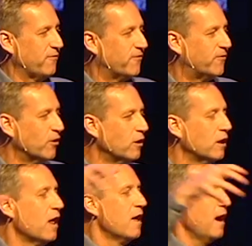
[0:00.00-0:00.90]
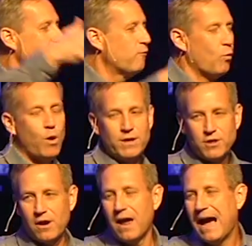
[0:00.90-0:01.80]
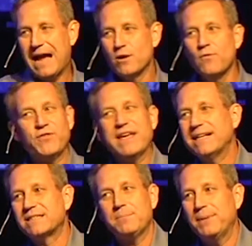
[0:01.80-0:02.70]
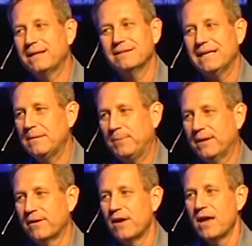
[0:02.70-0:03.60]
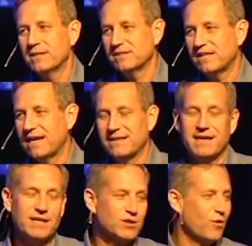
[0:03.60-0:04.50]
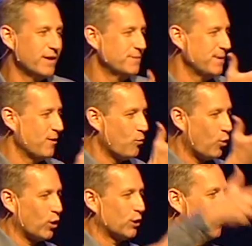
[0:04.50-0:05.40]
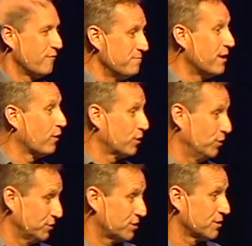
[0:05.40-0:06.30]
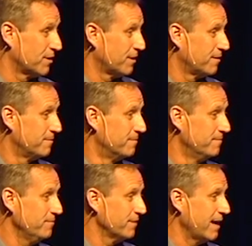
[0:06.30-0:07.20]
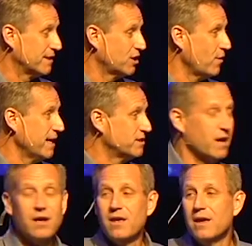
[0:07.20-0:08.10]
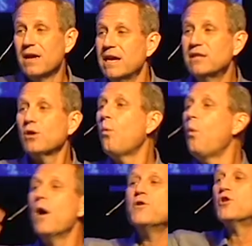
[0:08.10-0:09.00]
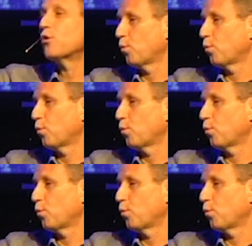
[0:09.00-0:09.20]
full of wonder. I don't think it's a big leap here to say that he's going to be a worker of miracles. And so he's a wonder